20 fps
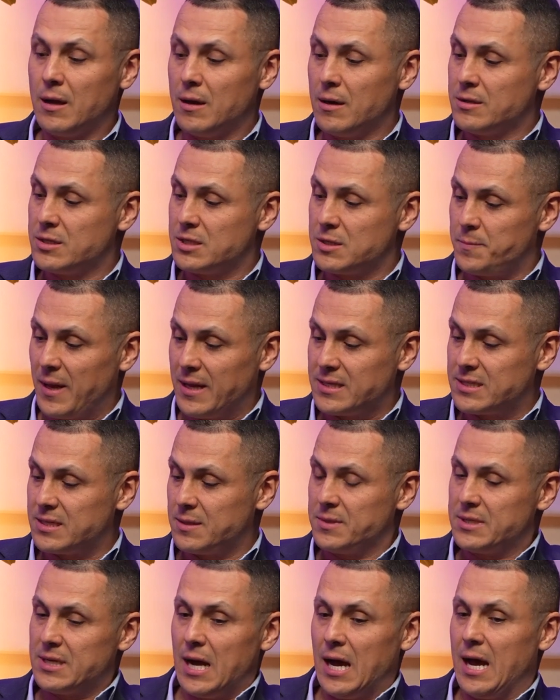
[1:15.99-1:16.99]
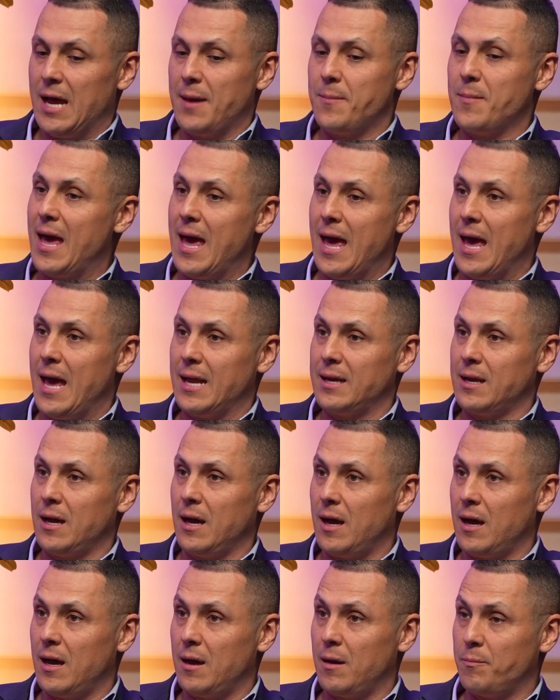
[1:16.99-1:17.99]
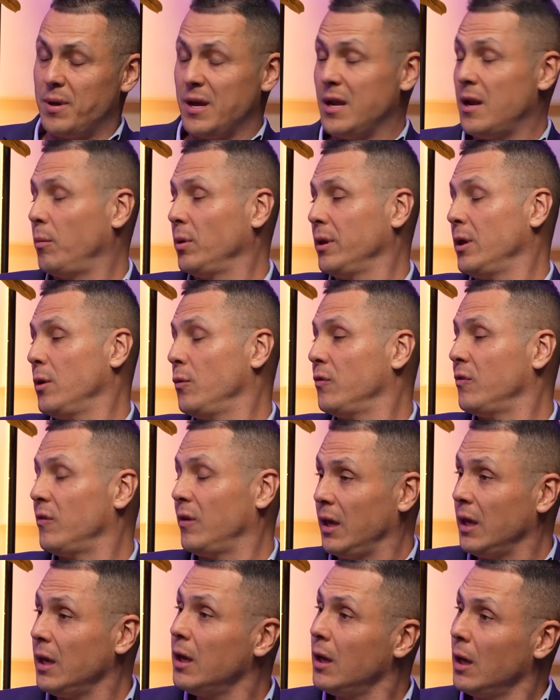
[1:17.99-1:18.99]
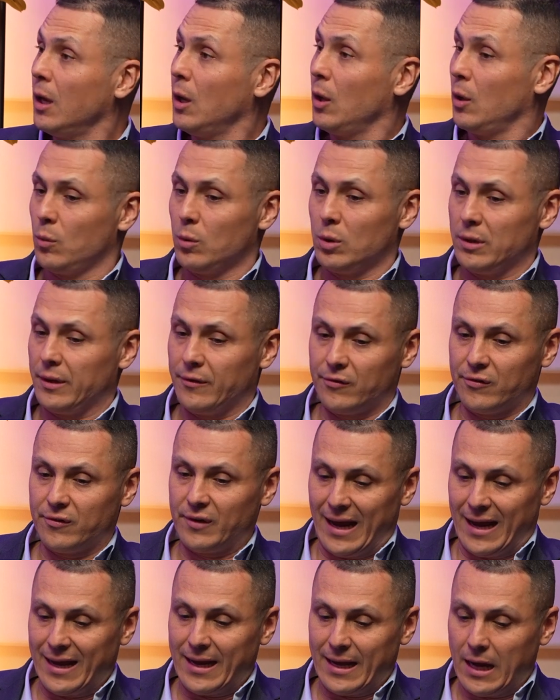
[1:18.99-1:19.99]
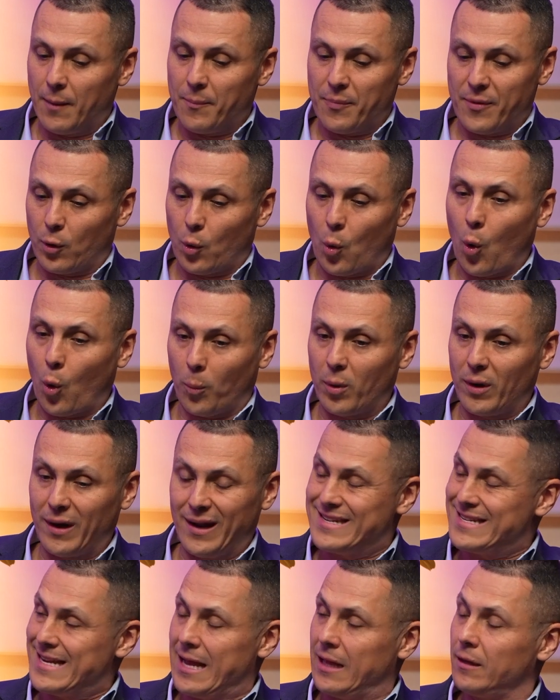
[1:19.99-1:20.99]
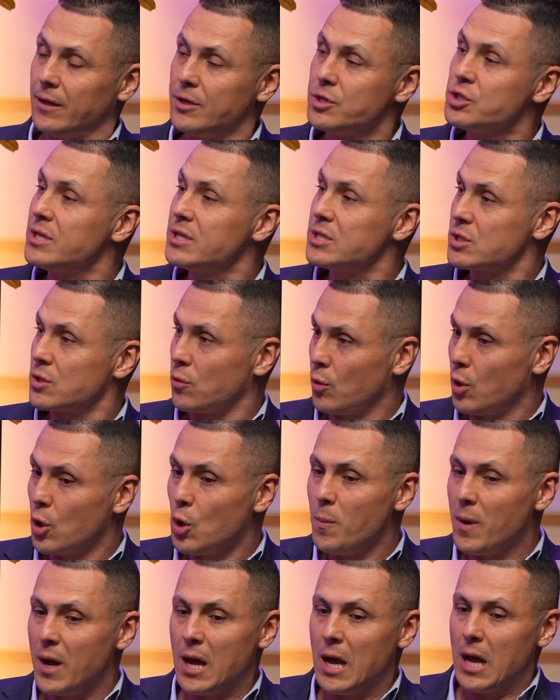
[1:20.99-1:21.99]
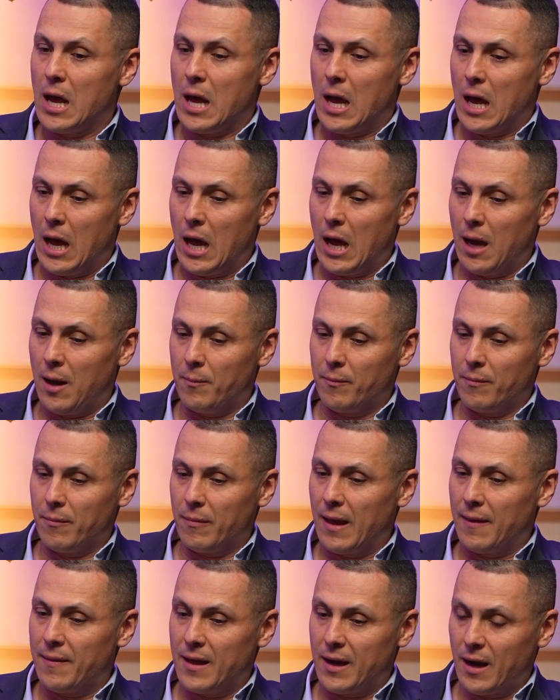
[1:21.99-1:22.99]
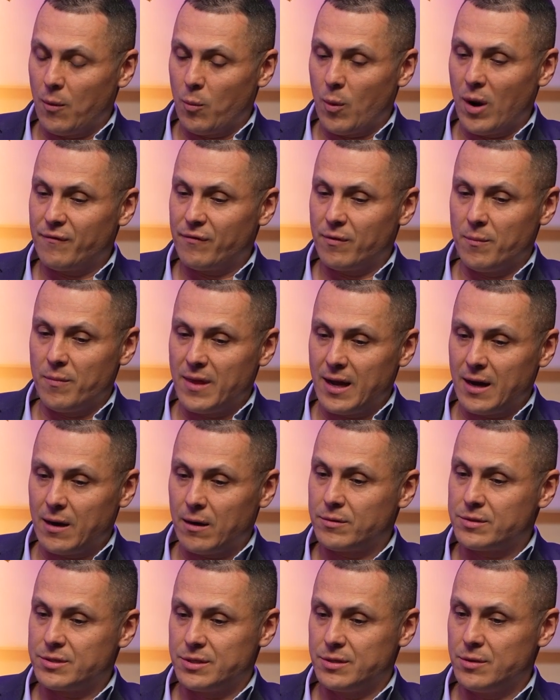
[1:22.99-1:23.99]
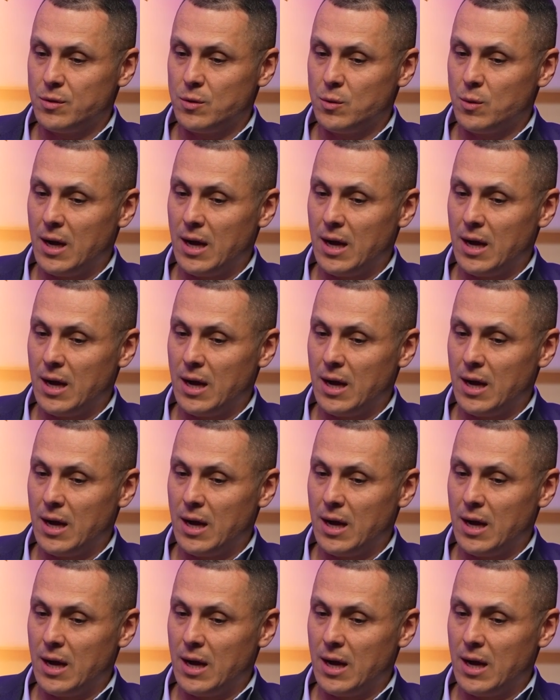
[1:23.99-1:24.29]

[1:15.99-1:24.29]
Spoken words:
spent some time at PwC, really standing up their corporate intelligence group. And then I went from there to